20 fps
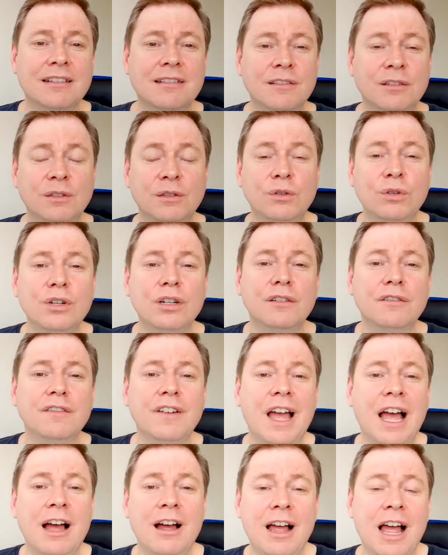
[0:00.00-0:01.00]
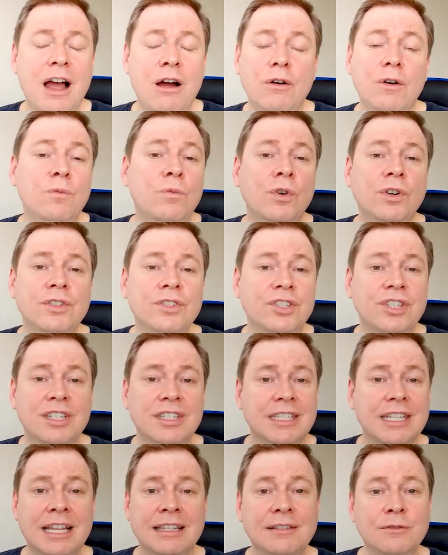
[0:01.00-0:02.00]
the look of how it was
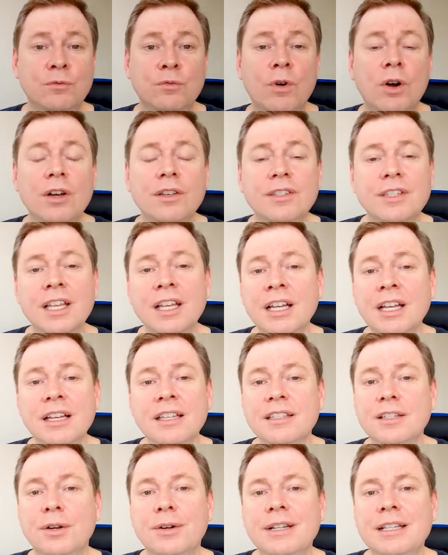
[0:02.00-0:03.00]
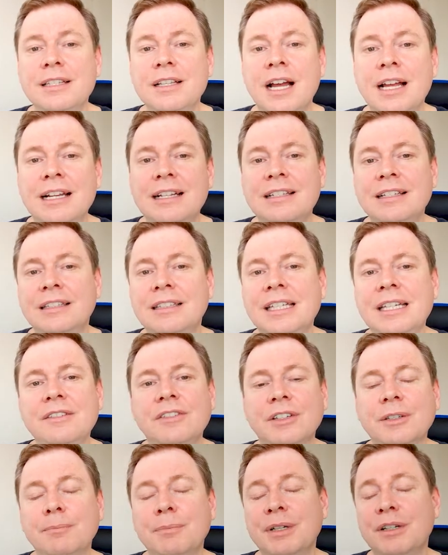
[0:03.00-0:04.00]
just as it was, so I decided to leave
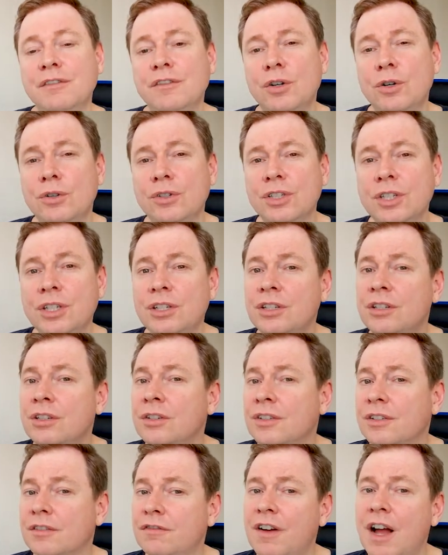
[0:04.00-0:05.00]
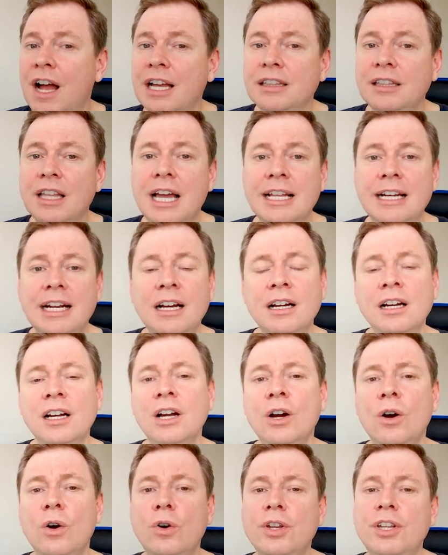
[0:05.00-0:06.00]
it. But of course, you could use a fine
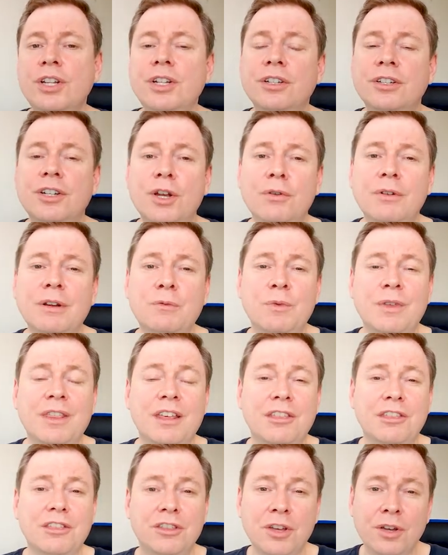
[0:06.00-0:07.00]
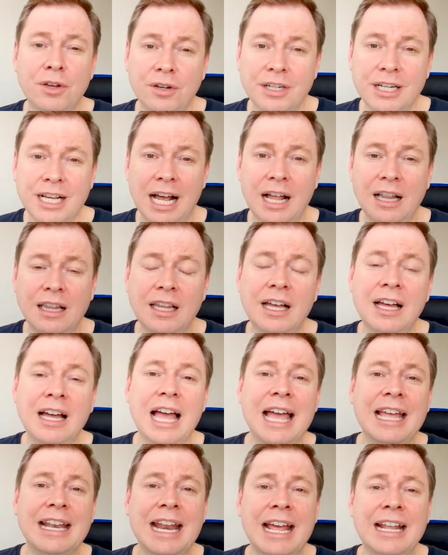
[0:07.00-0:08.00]
liner, or you could go in with a third color
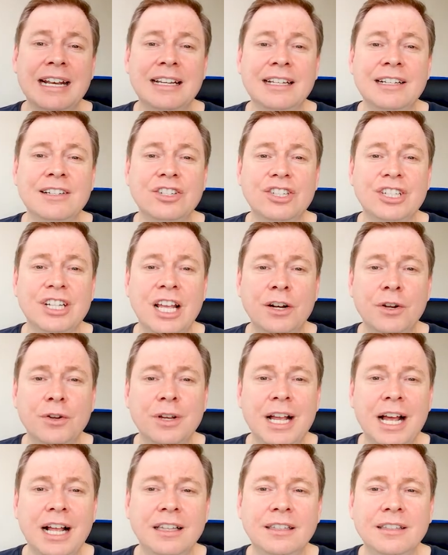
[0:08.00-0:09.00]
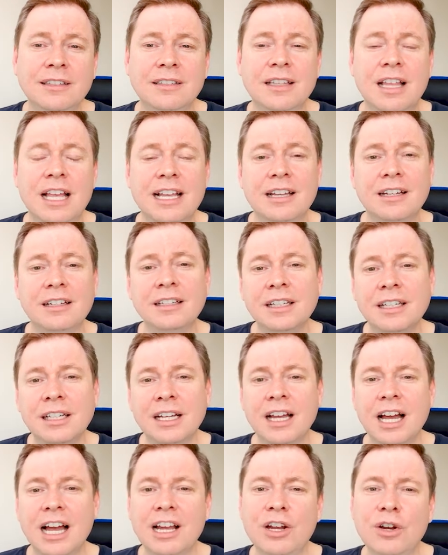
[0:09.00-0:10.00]
and add in shadow colors like
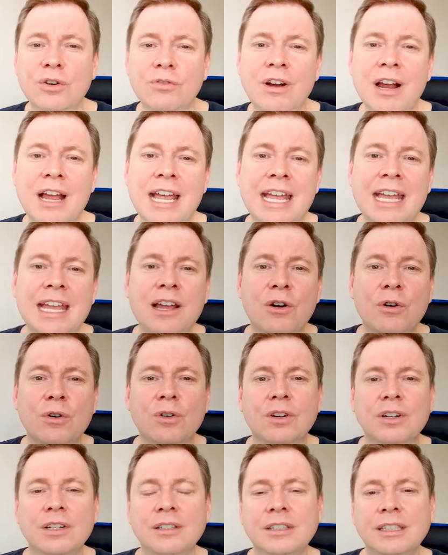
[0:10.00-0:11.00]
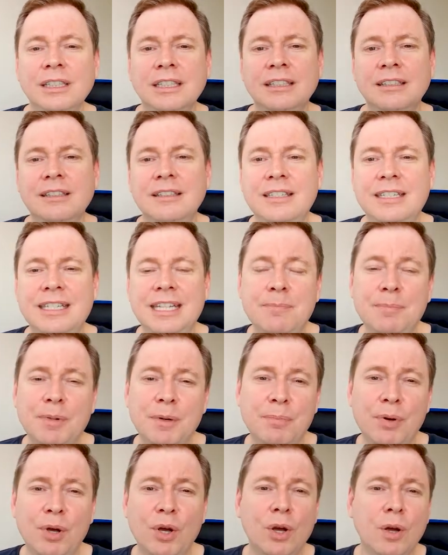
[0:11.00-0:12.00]
a gray or a deeper
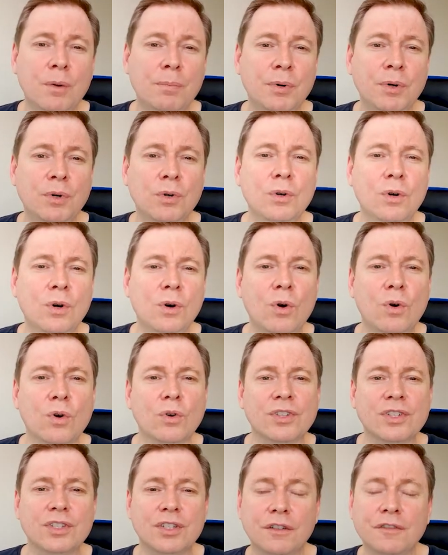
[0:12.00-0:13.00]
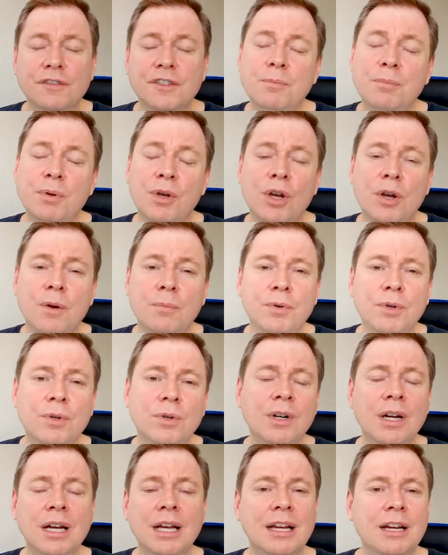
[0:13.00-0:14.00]
purple or a softer
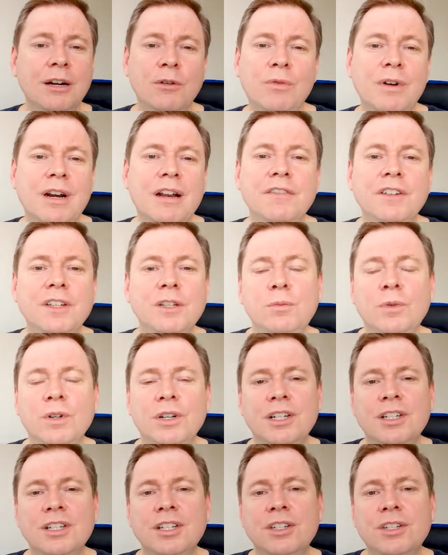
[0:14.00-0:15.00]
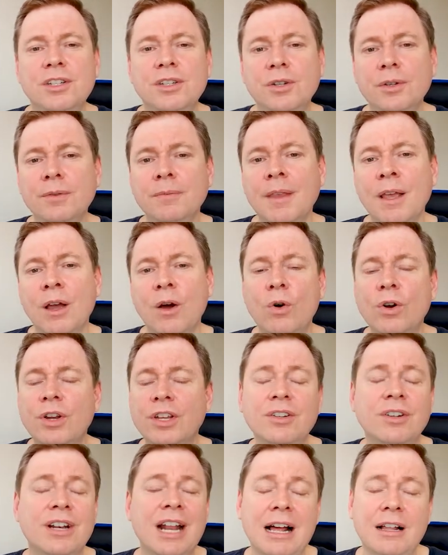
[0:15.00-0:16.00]
purple, whatever you wanted to do, or
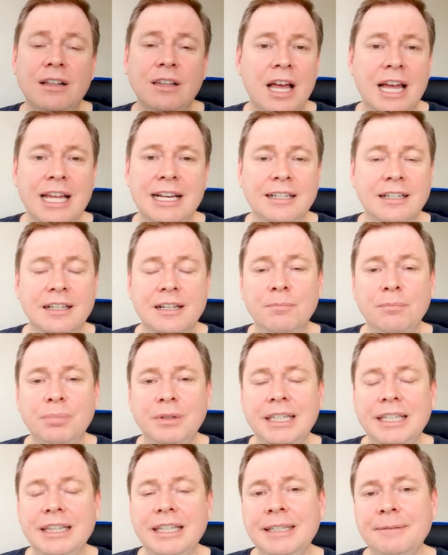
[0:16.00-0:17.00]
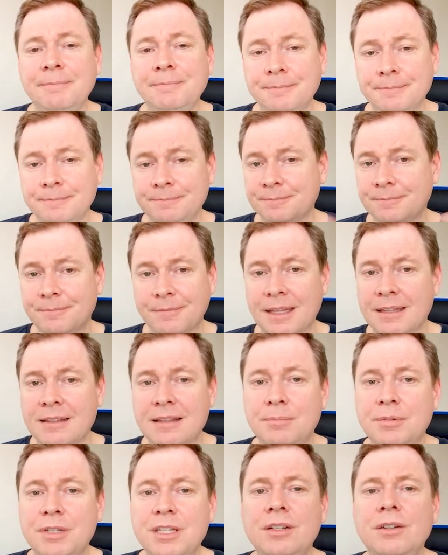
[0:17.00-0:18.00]
you could outline it completely. It's
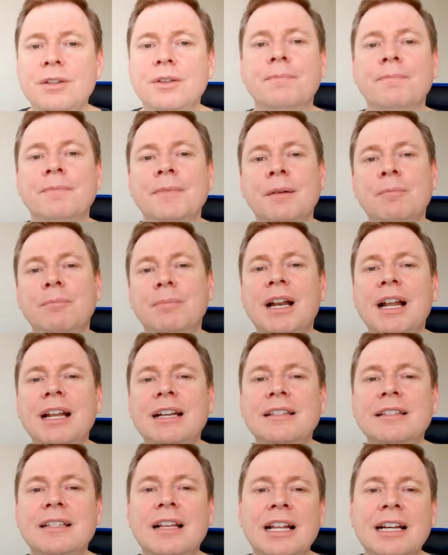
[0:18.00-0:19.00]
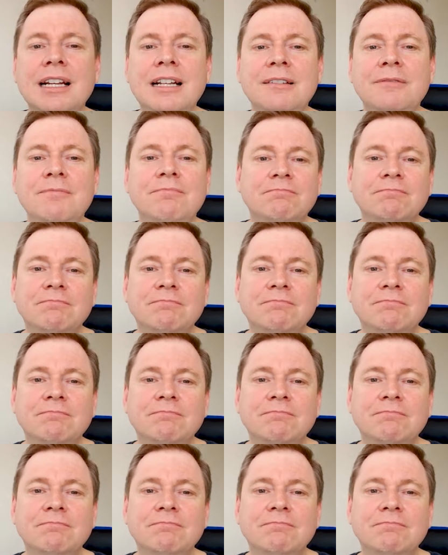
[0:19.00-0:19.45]
up to you. But I decided